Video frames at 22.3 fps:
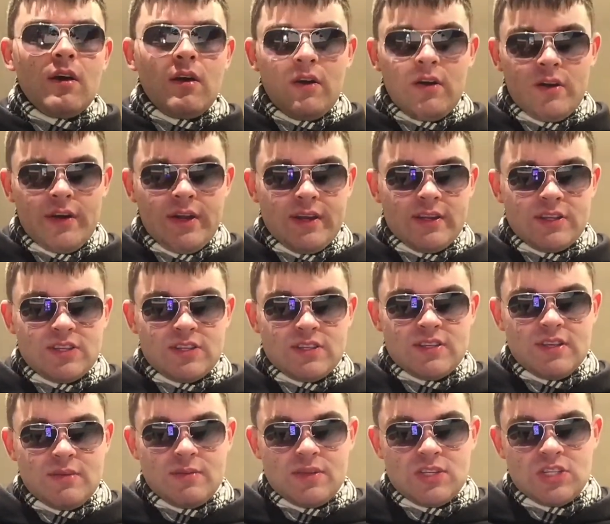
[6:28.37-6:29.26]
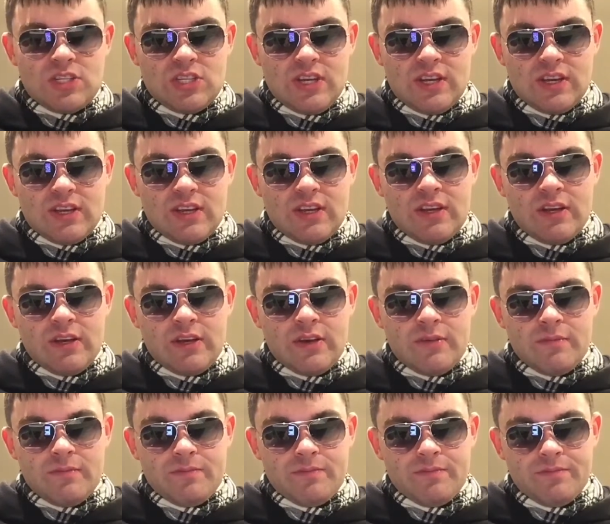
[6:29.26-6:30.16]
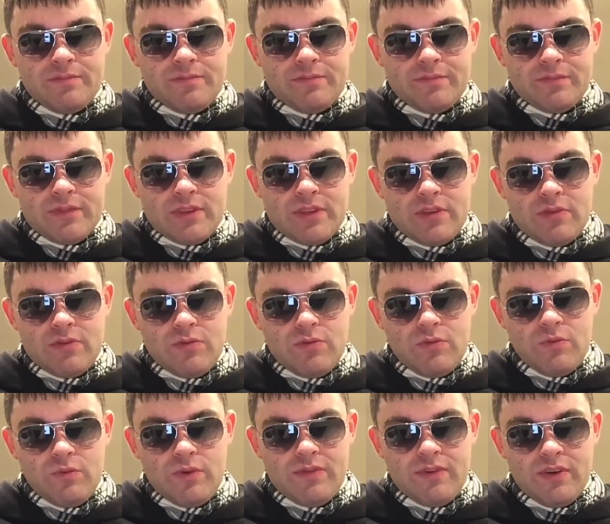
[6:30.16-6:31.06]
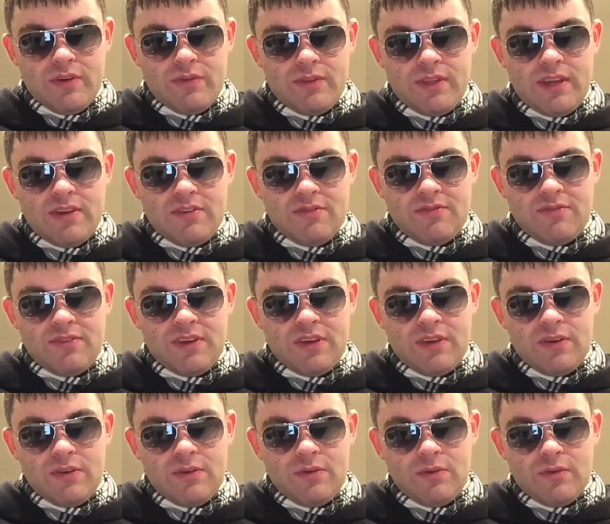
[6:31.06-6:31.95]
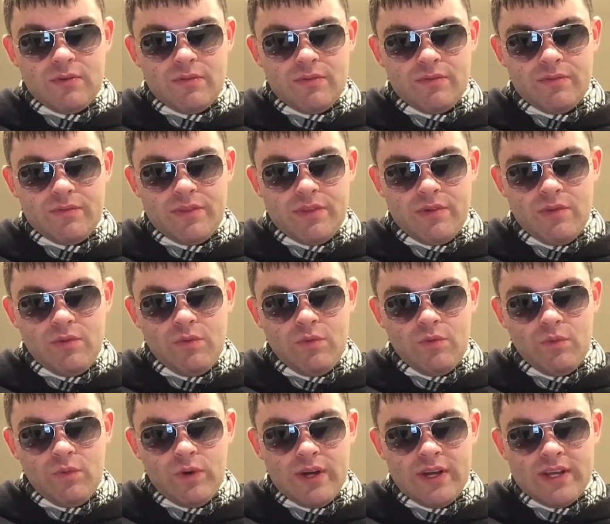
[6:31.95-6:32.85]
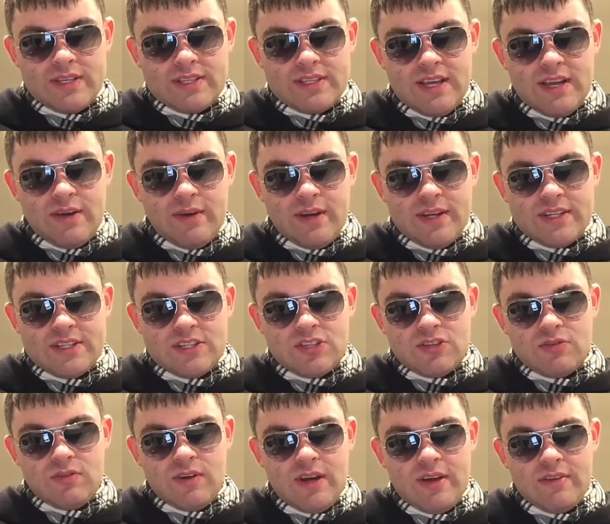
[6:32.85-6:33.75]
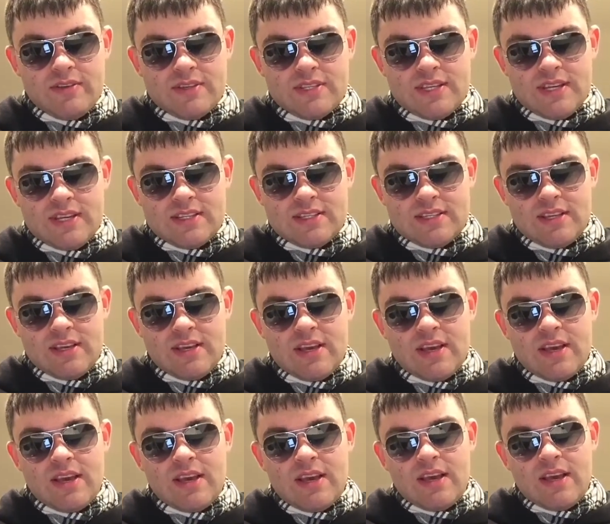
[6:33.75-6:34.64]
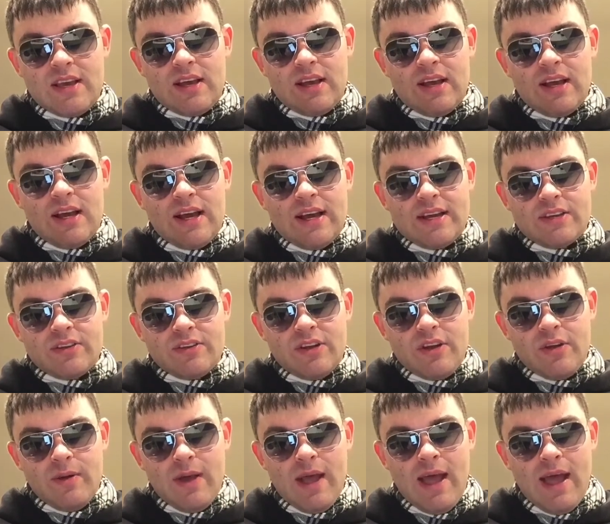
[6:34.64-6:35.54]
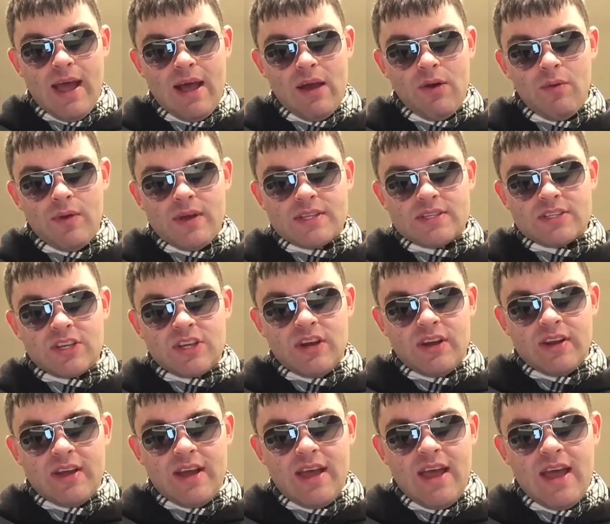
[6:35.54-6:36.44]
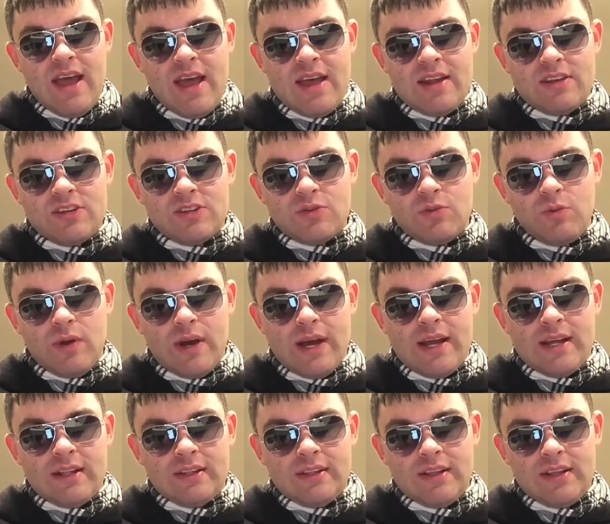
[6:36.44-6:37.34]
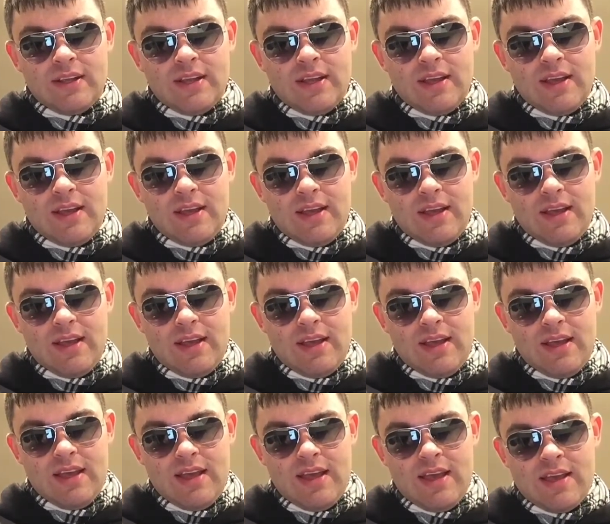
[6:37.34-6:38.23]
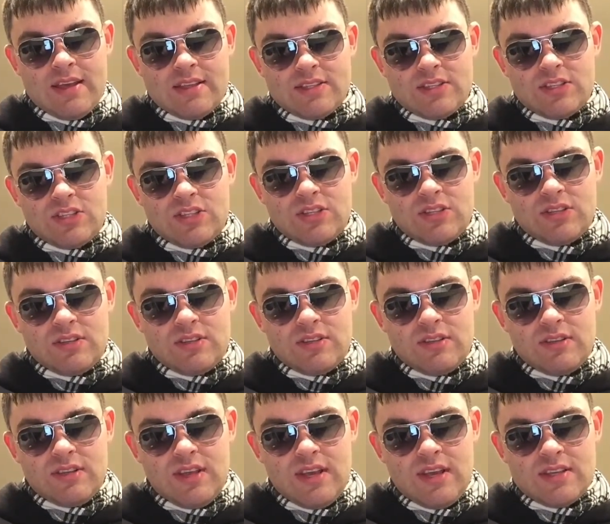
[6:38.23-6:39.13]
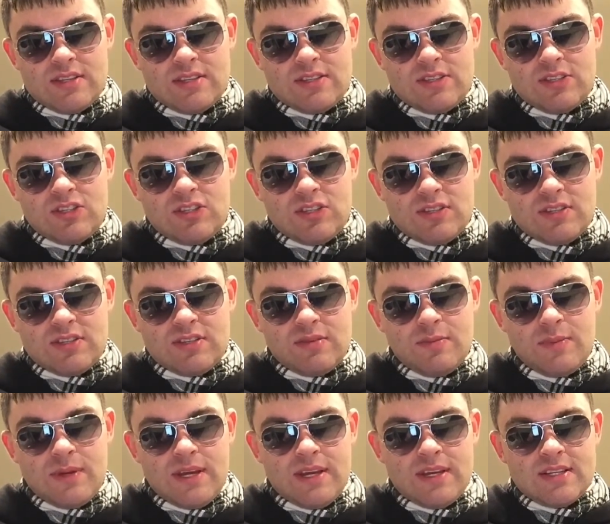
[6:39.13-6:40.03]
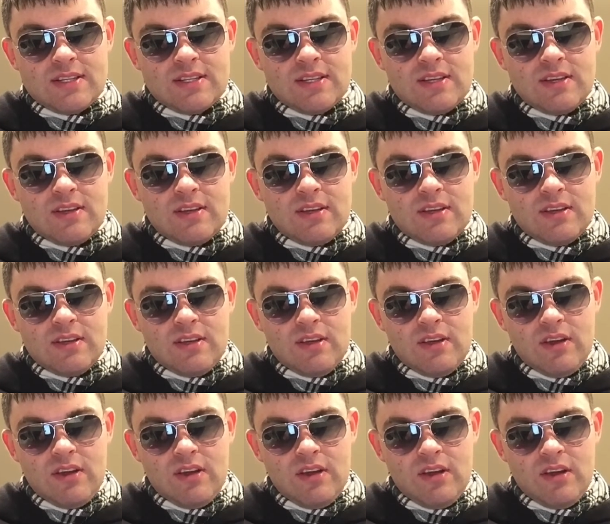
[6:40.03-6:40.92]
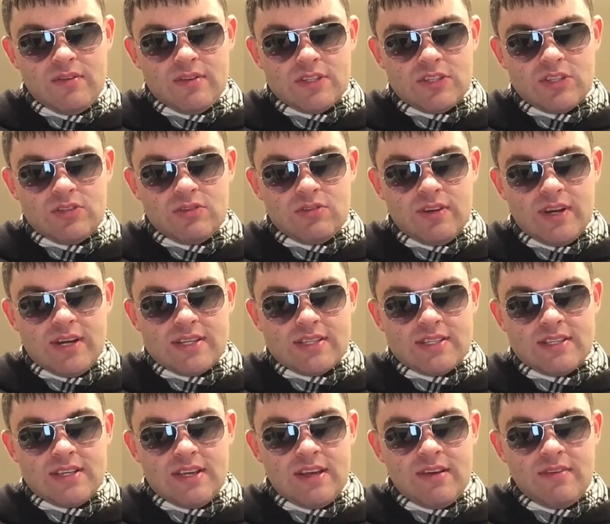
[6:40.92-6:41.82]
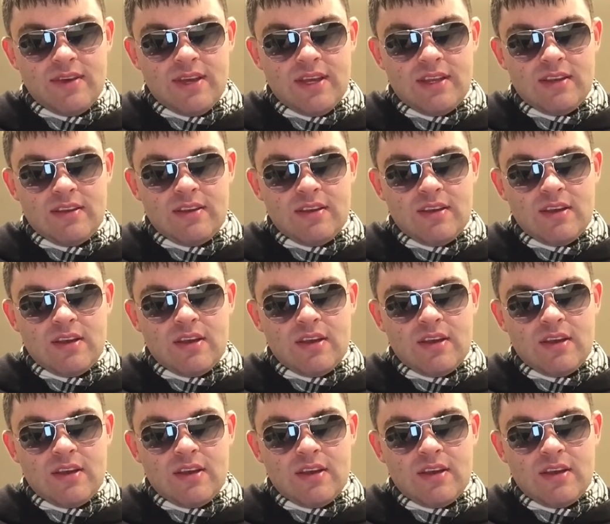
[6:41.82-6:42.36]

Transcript: Let me check. With only a few words how I describe this as, I don't know how it's gonna end well. It's just a bit of a stress. I mean,